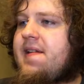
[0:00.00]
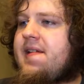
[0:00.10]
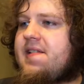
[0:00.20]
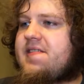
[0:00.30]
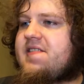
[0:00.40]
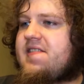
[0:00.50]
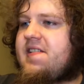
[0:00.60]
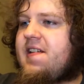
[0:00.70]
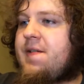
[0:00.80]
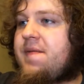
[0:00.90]
is
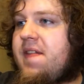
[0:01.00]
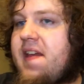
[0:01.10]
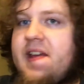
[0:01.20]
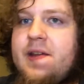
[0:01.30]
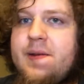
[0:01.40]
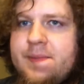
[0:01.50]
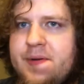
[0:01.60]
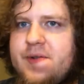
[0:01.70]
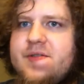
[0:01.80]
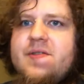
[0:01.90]
if they
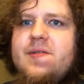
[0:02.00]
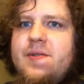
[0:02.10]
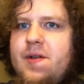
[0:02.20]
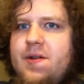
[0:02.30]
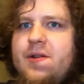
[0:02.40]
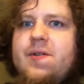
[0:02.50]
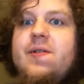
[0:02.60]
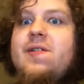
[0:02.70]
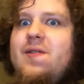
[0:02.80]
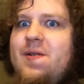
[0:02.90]
post
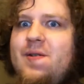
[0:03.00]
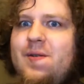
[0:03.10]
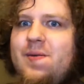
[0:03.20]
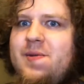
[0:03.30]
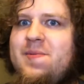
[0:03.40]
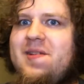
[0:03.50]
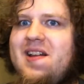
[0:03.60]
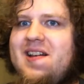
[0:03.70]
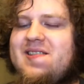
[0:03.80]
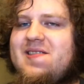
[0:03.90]
longer and longer
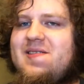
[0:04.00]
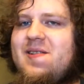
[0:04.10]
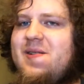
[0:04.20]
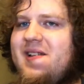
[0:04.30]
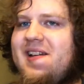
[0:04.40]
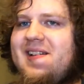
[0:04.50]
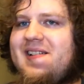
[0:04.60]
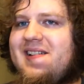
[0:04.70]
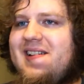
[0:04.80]
replies, okay?